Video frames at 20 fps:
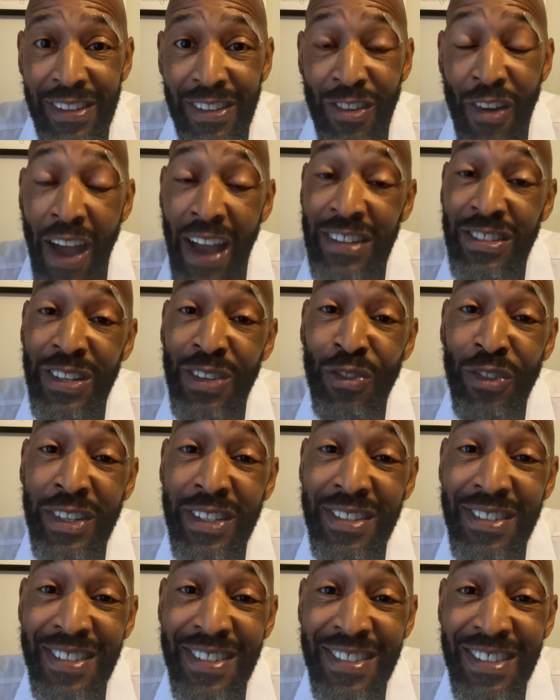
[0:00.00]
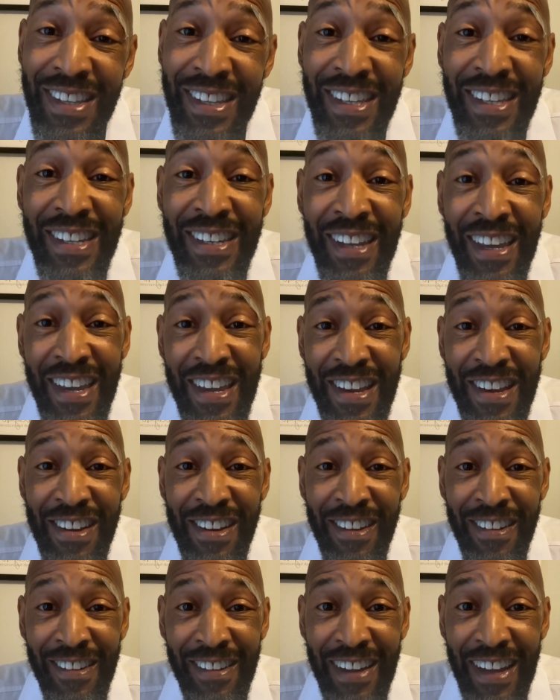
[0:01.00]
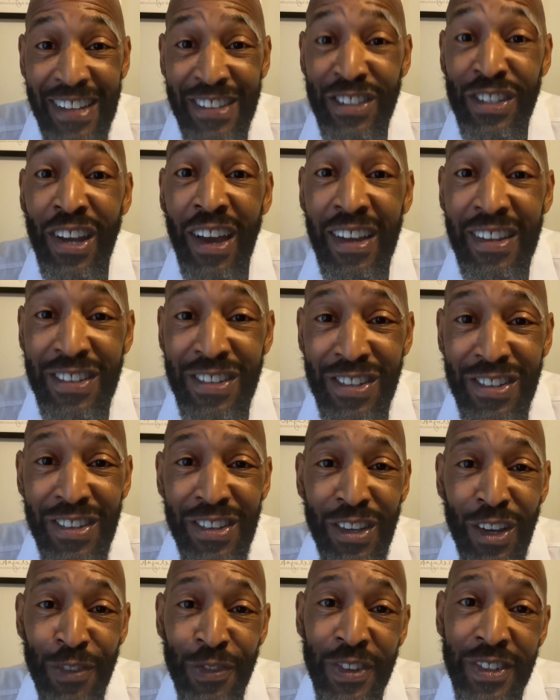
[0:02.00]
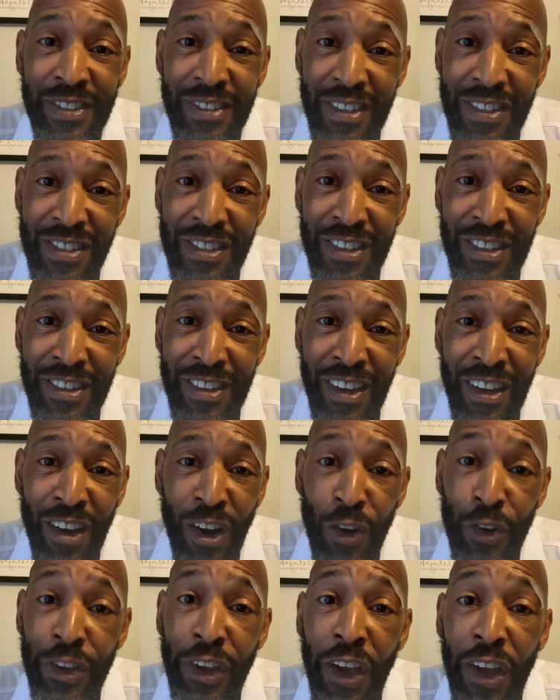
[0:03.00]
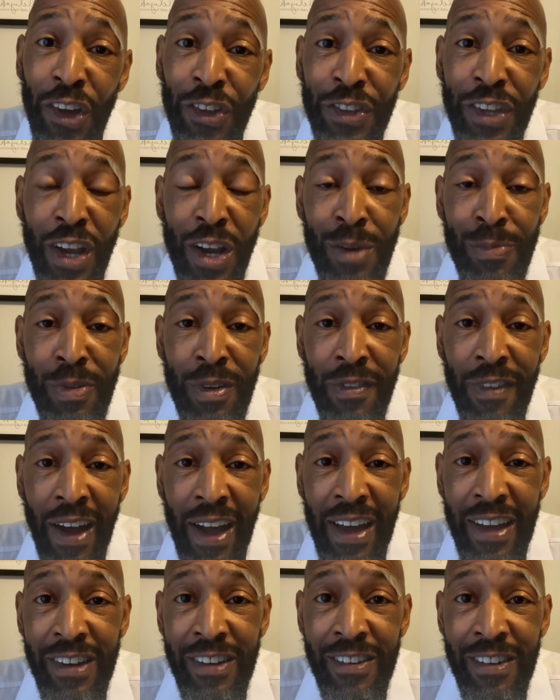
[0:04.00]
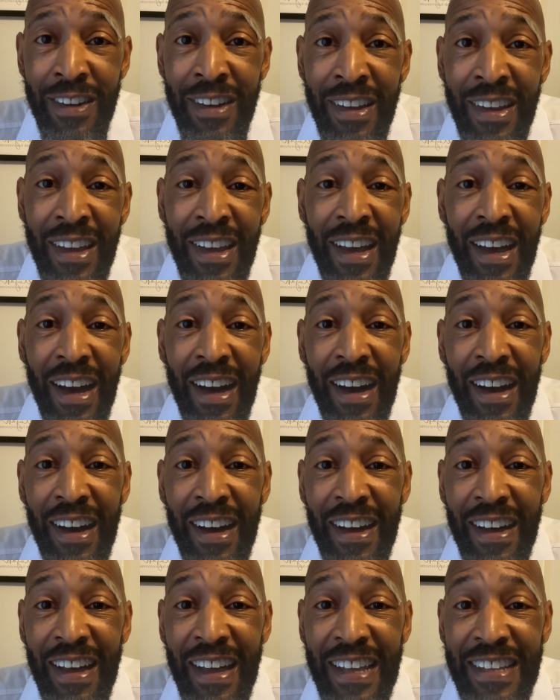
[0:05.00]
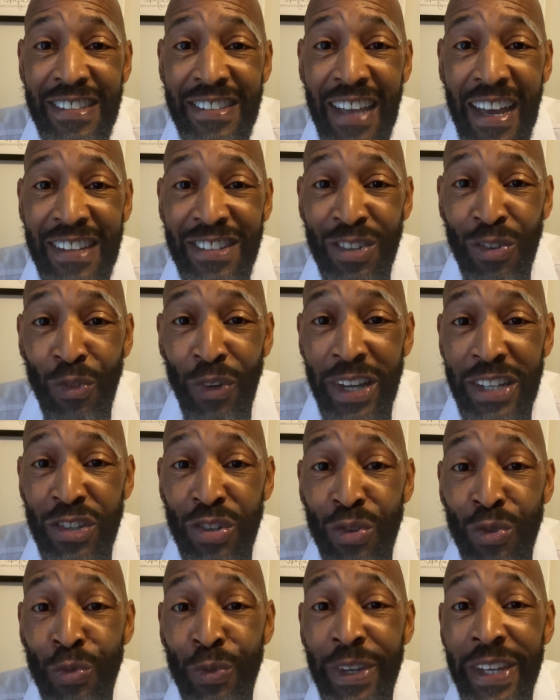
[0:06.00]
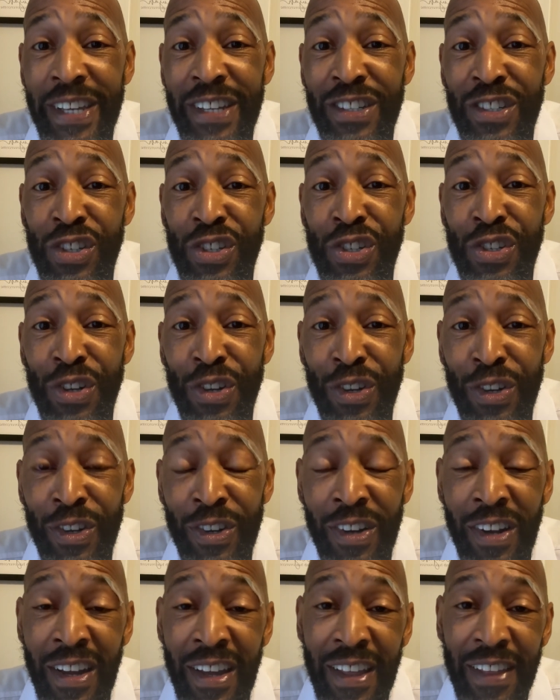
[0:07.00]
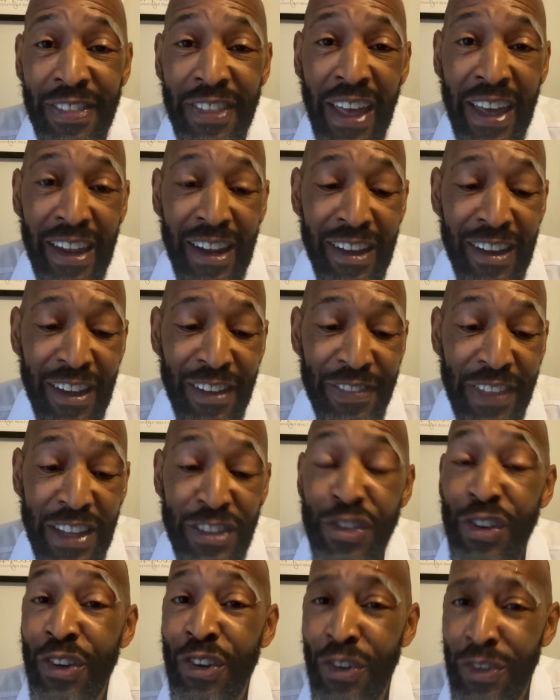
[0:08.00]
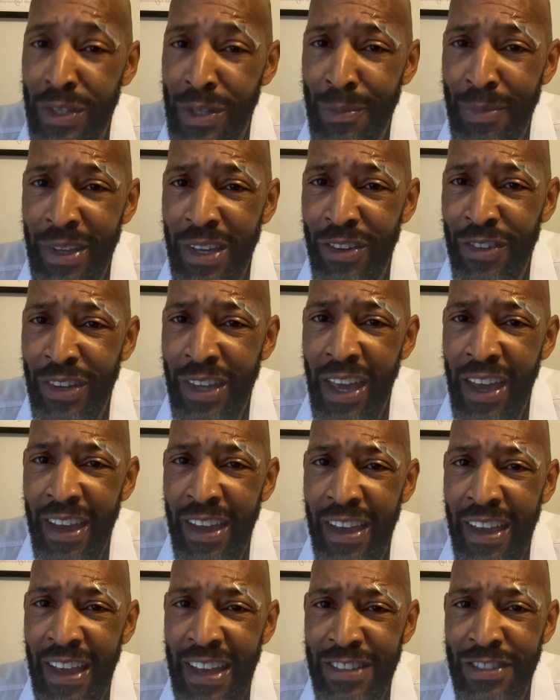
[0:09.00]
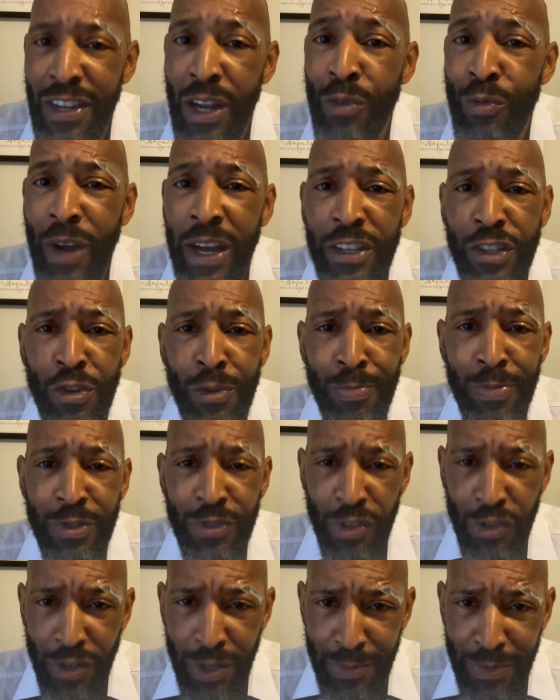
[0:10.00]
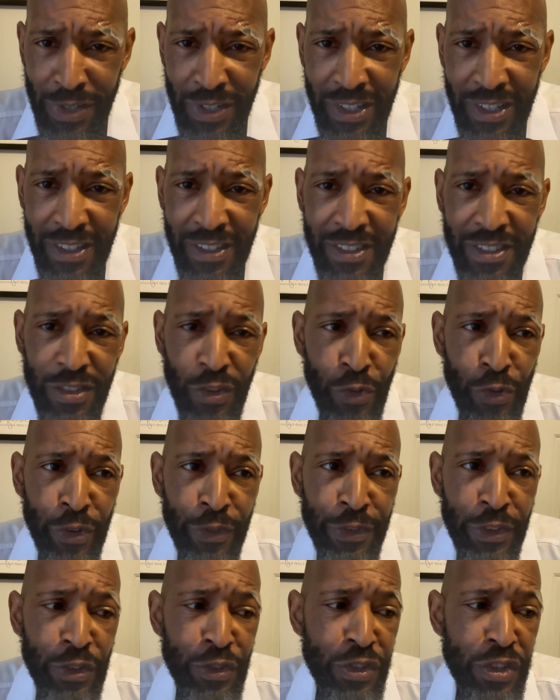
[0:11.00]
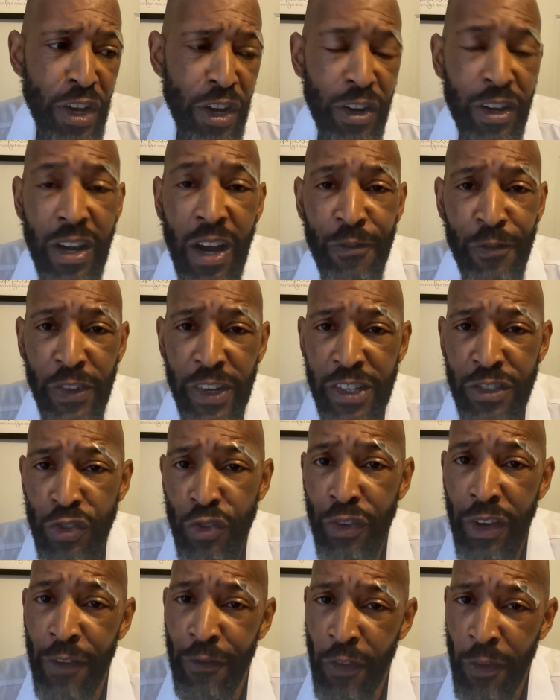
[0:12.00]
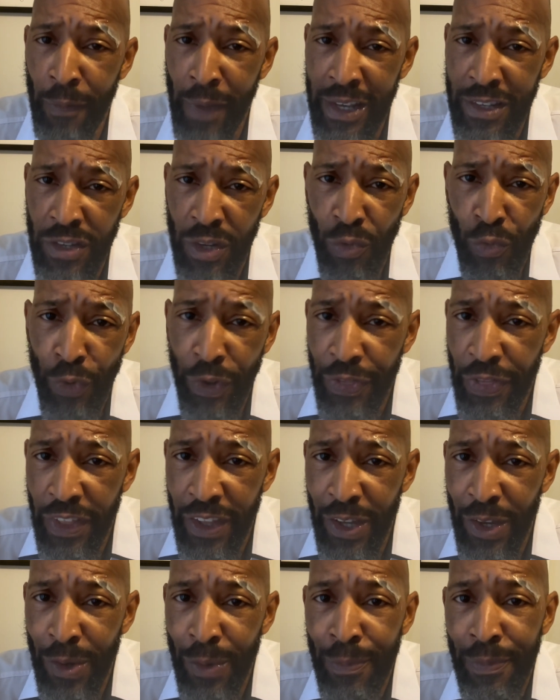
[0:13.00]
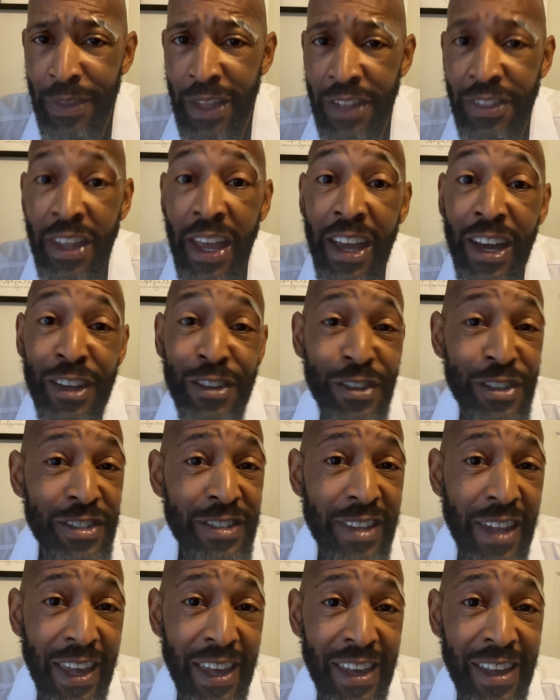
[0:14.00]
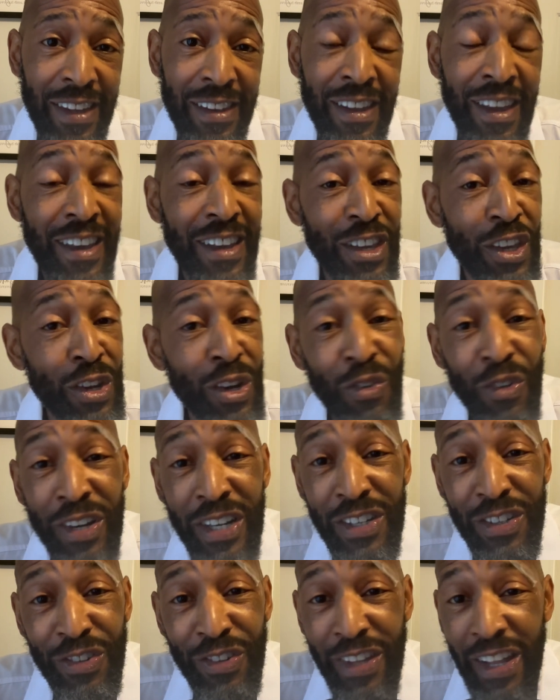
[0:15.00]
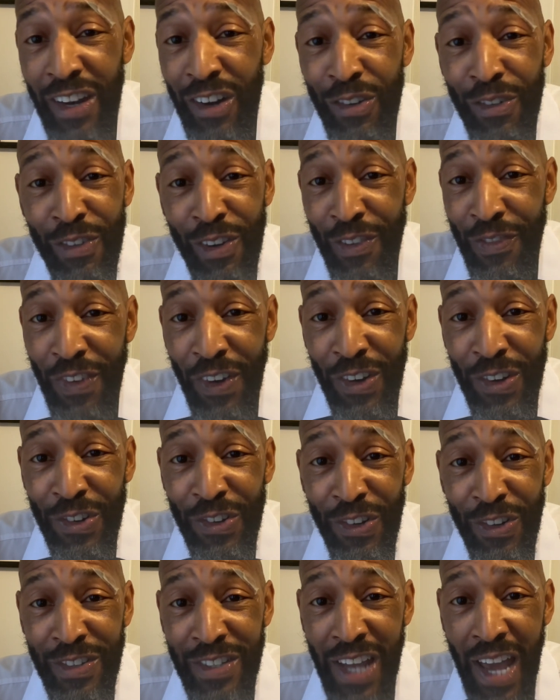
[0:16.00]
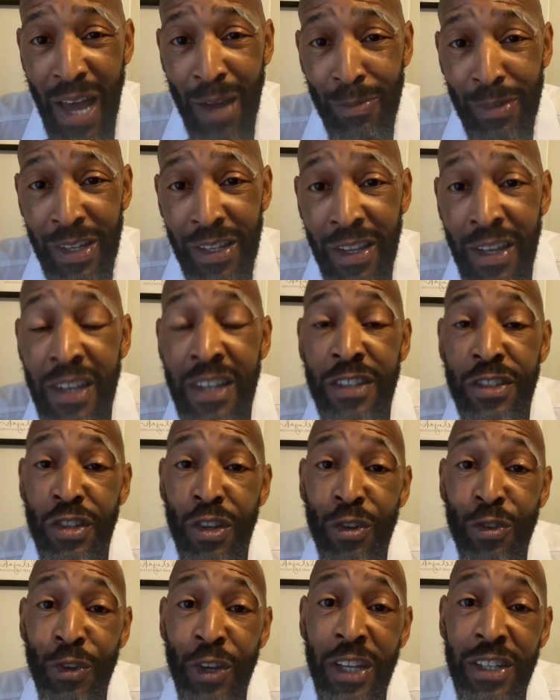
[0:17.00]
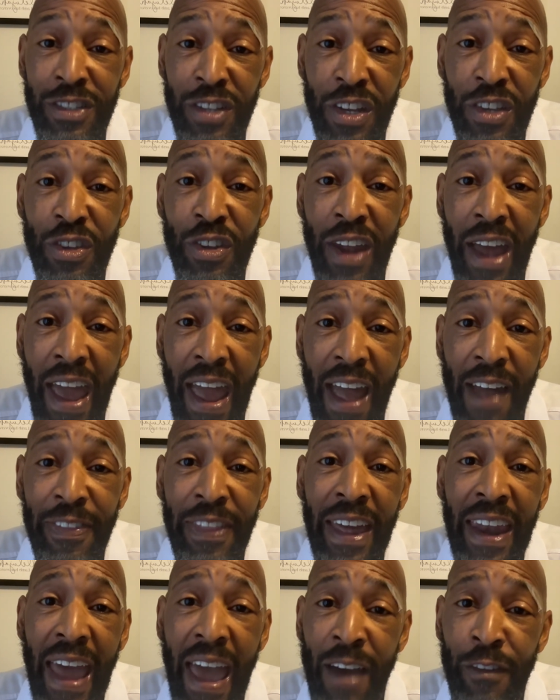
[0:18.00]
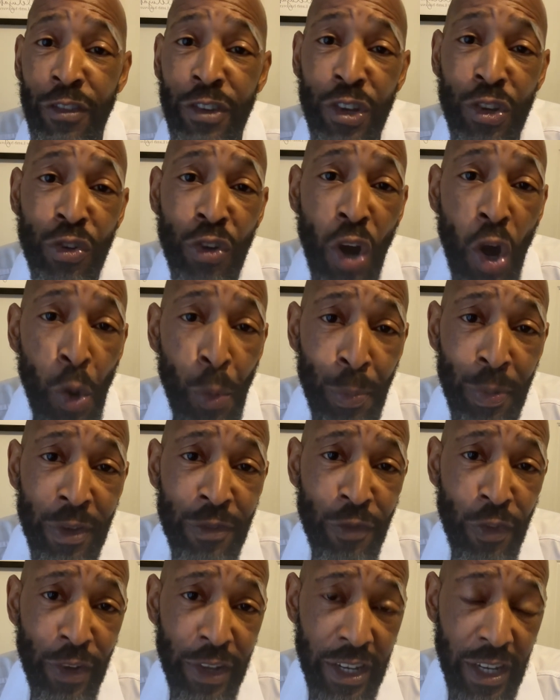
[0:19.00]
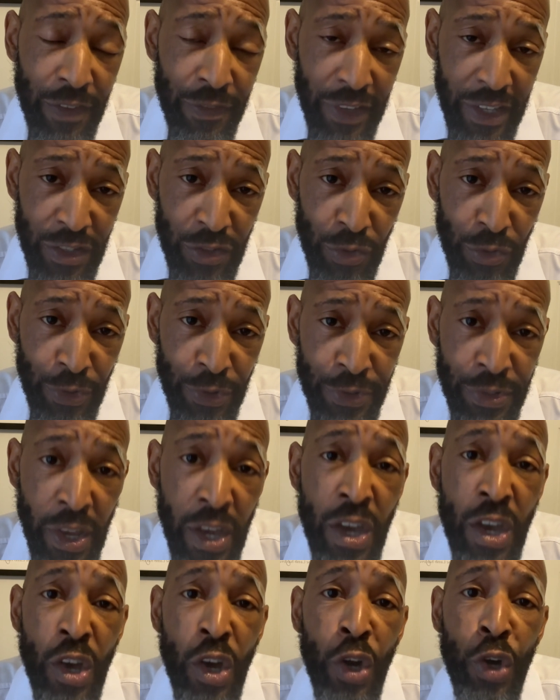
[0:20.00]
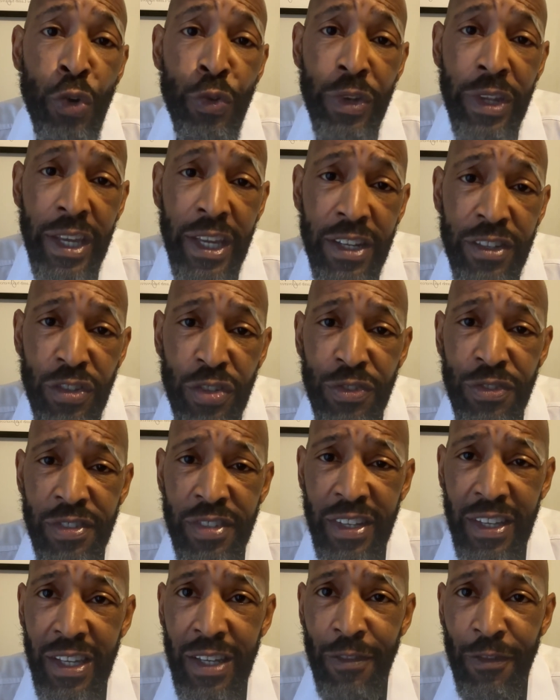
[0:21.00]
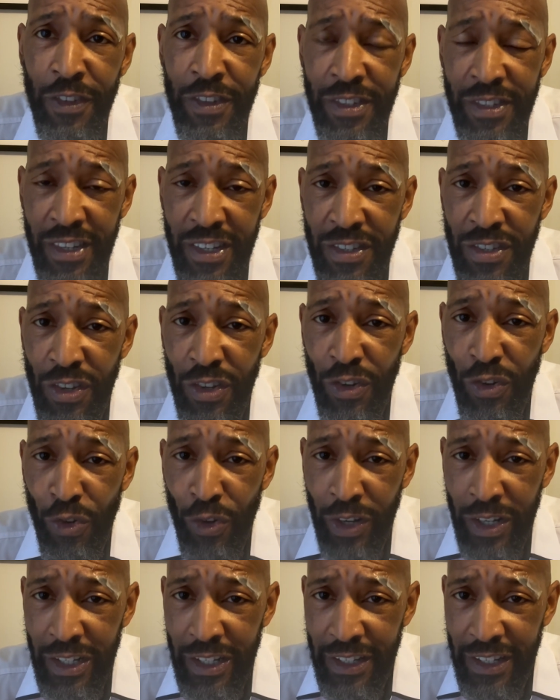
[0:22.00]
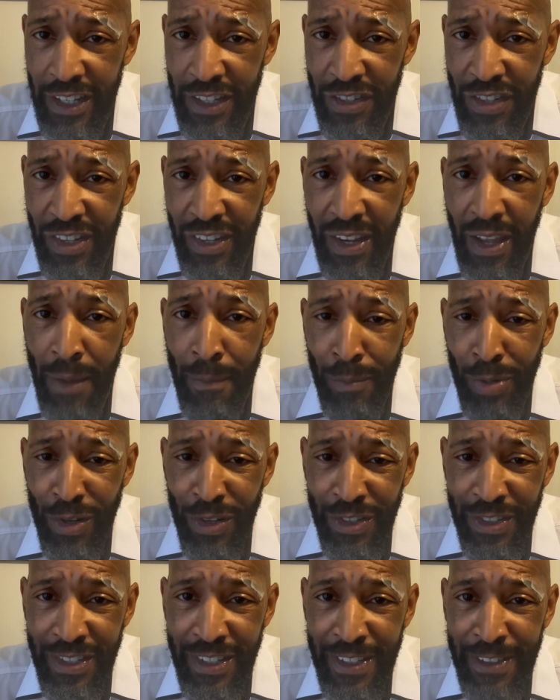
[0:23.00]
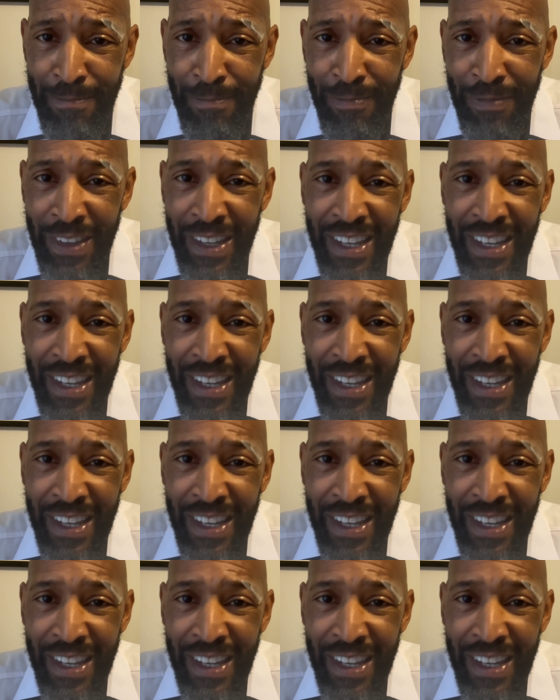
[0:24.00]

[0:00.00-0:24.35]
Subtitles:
You actually want to see and hear and touch your physician or your healthcare provider as a way to reinsure that you're going to be okay as they write your prescriptions, or if you share confidential information with them that they understand. You don't want to do that over a phone or tablet. So continue to have that avenue open for individuals who need to see a physician or clinician in person.